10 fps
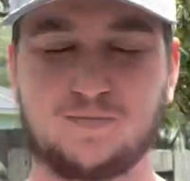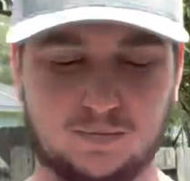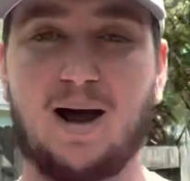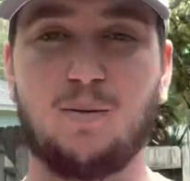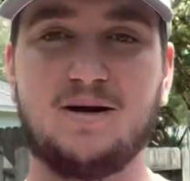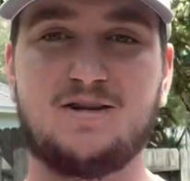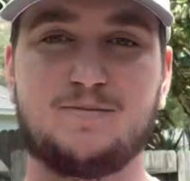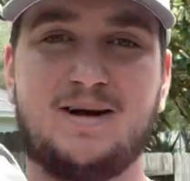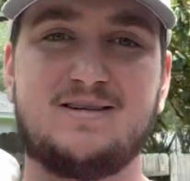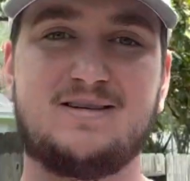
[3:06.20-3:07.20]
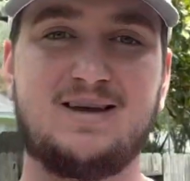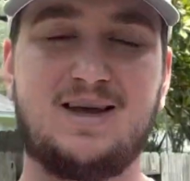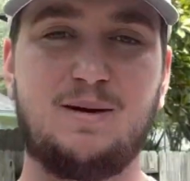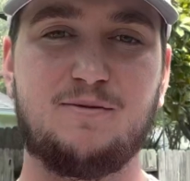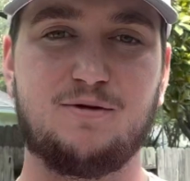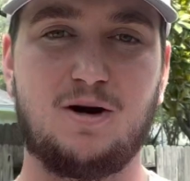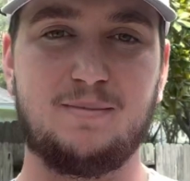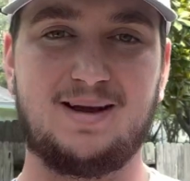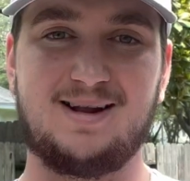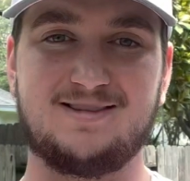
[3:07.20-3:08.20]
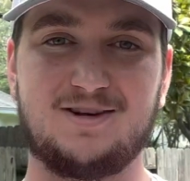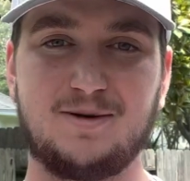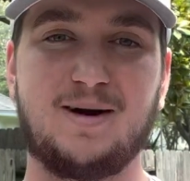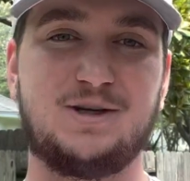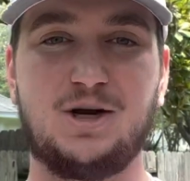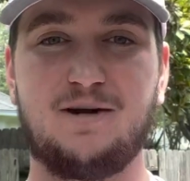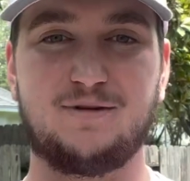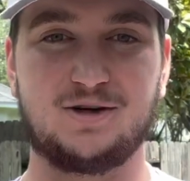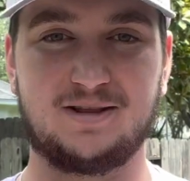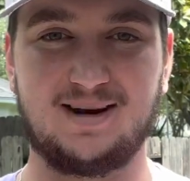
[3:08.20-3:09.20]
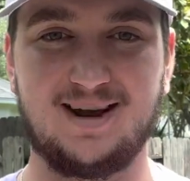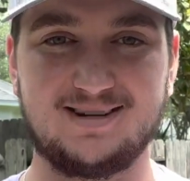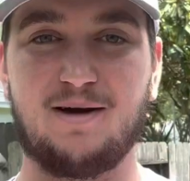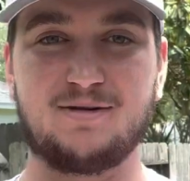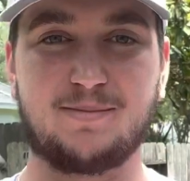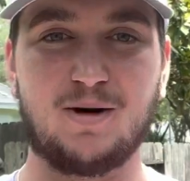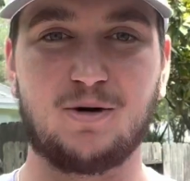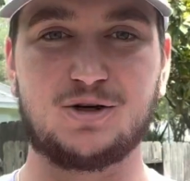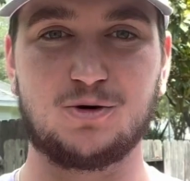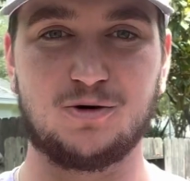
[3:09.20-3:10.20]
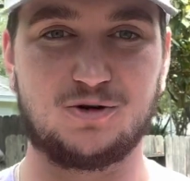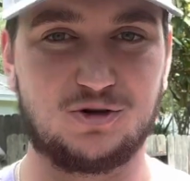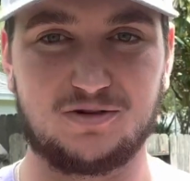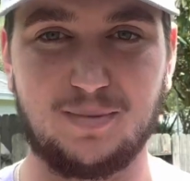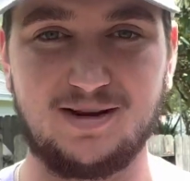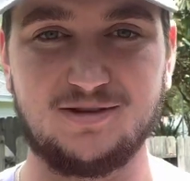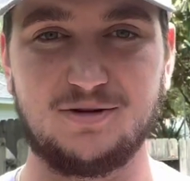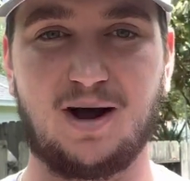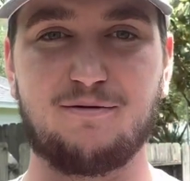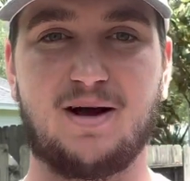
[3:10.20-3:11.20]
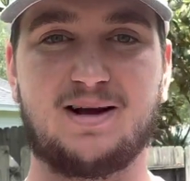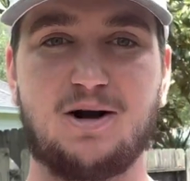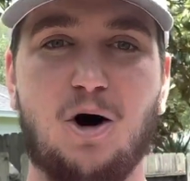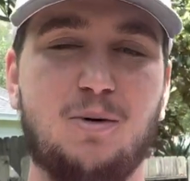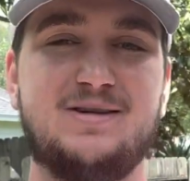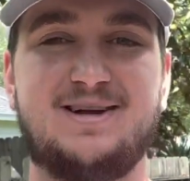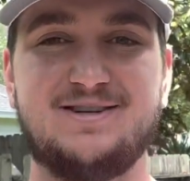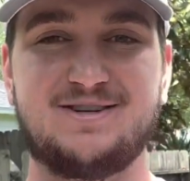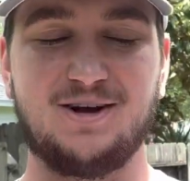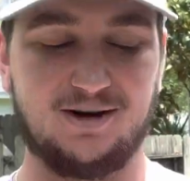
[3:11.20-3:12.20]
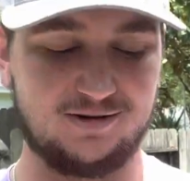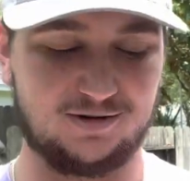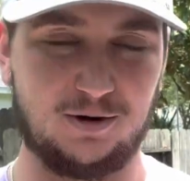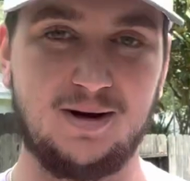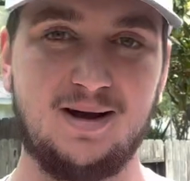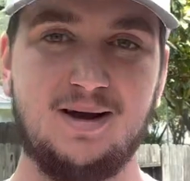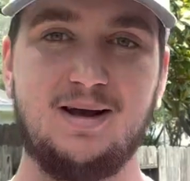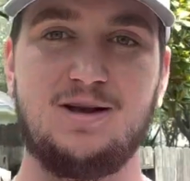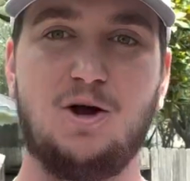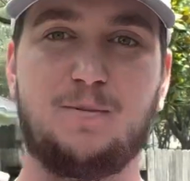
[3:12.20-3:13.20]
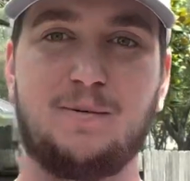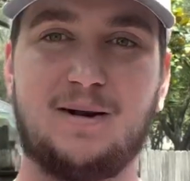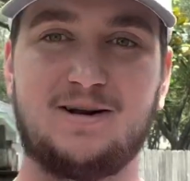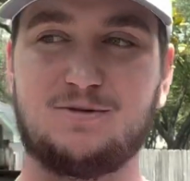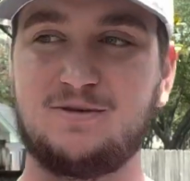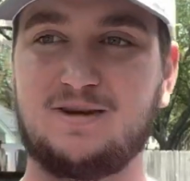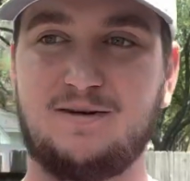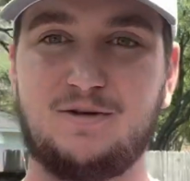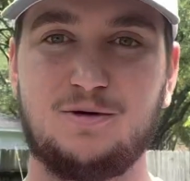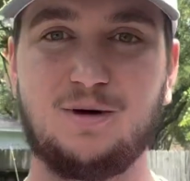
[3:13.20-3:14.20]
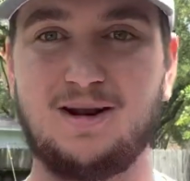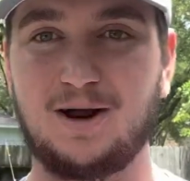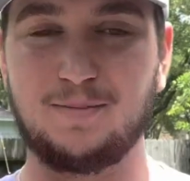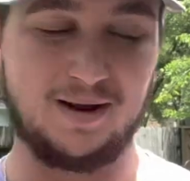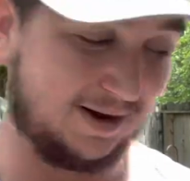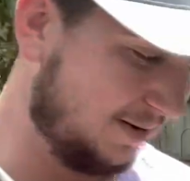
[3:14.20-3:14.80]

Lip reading: I wear these pants to keep from getting stung by jellyfish on the legs. Every time I wear shorts or just a bathing suit, I feel like I always get stung. So a little pair of pants will save you a lot of pain.